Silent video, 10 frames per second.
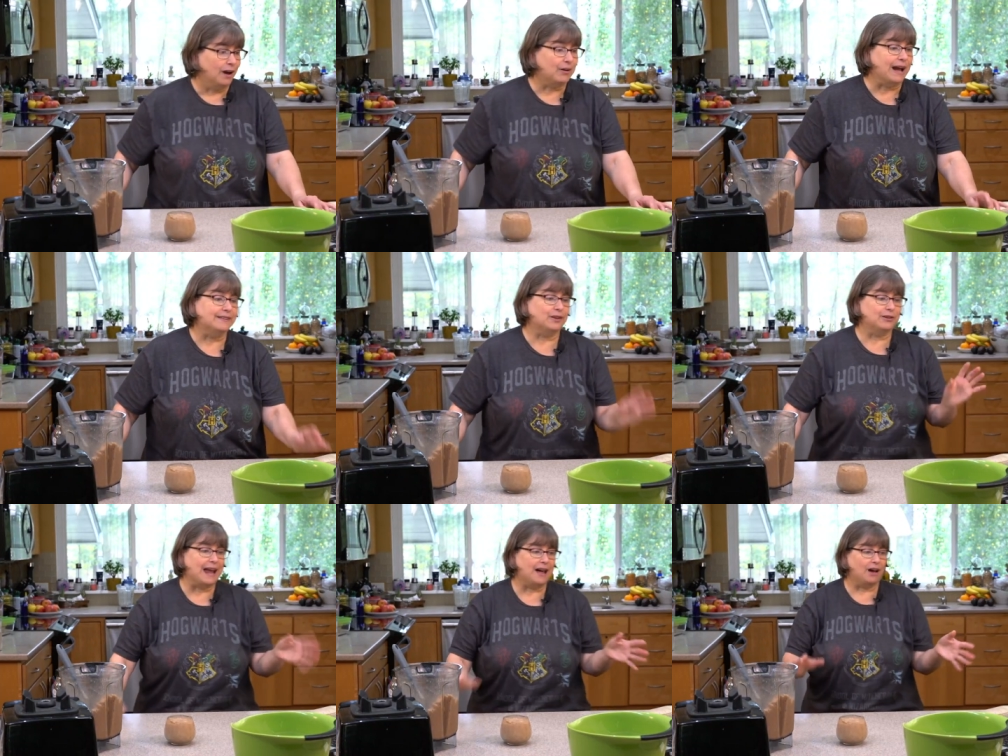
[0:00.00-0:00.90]
Okay, so
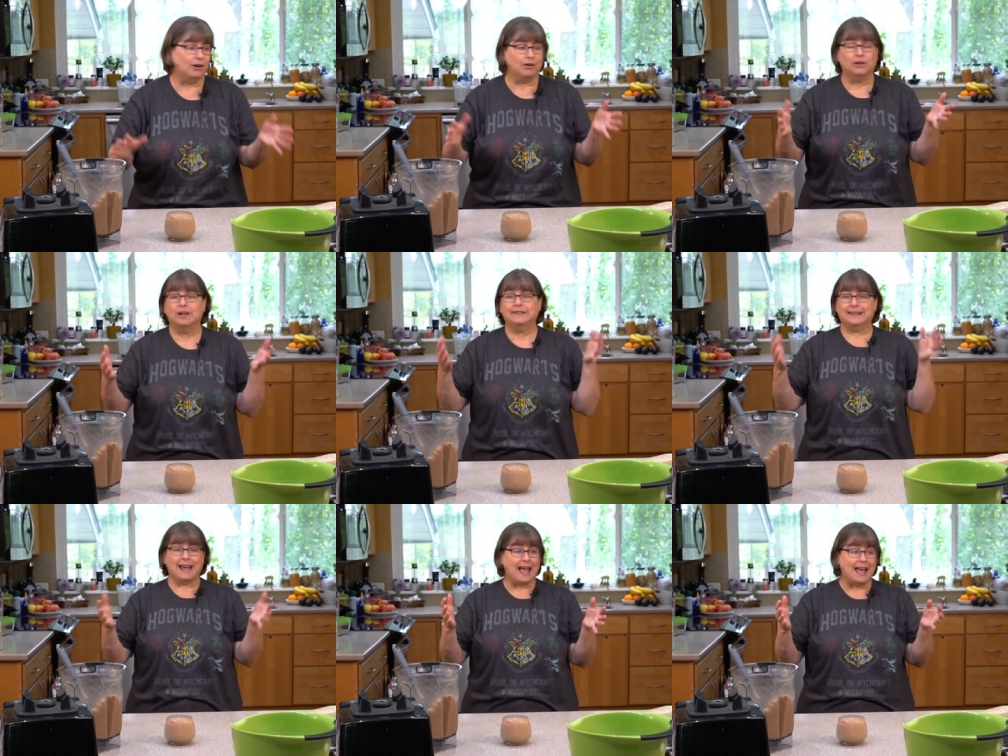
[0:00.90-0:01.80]
now
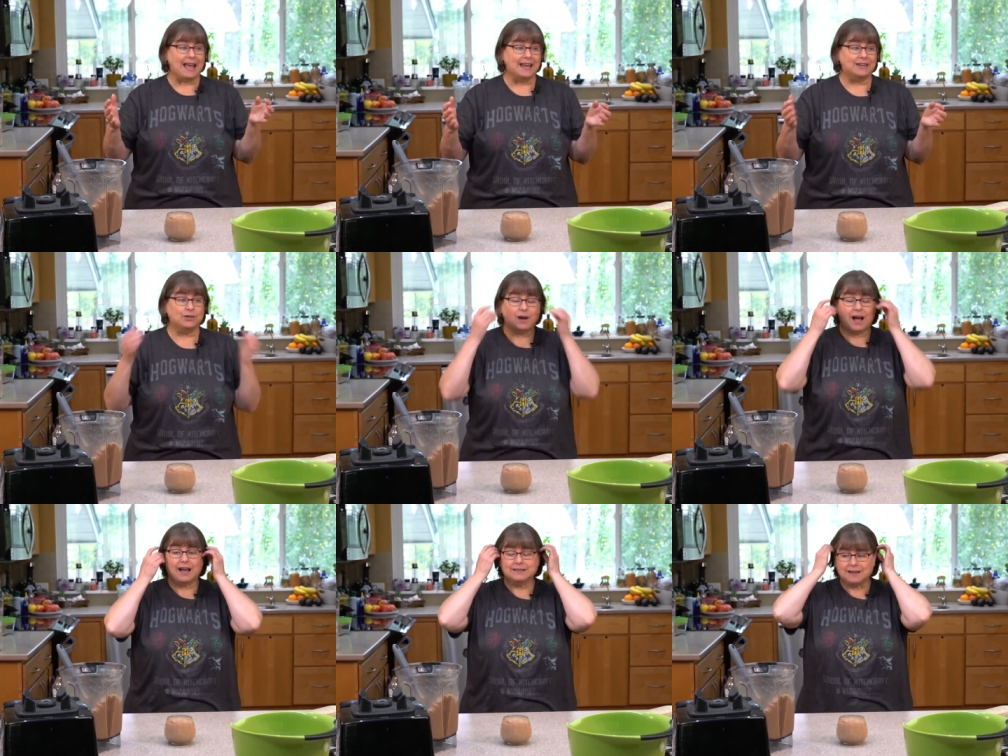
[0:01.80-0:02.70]
today you
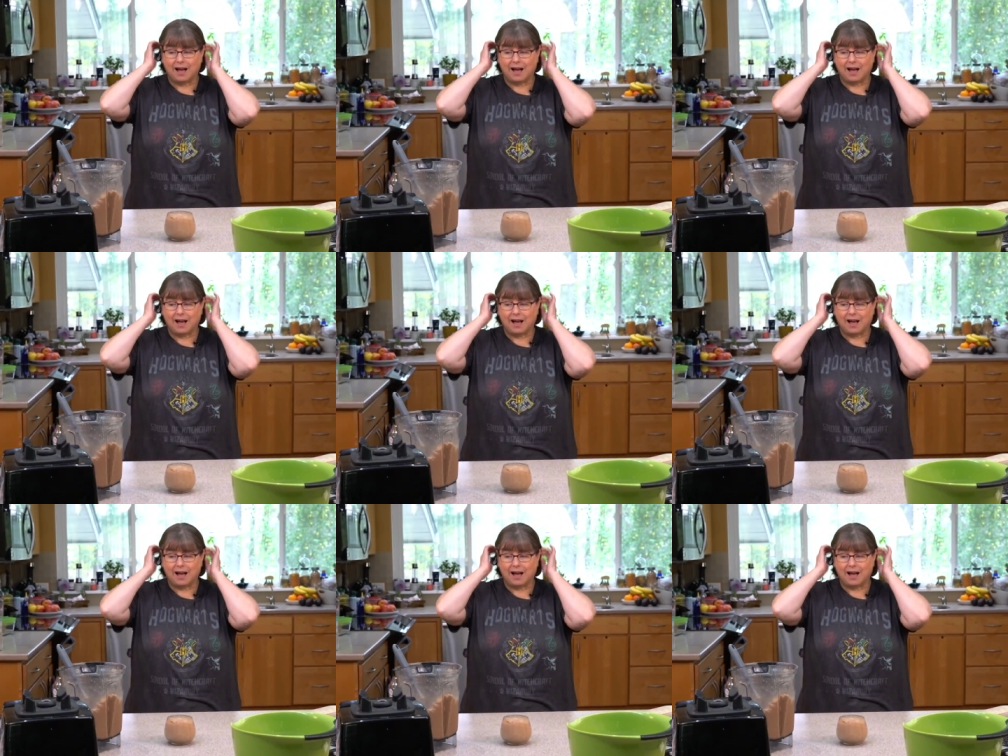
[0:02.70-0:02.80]
guys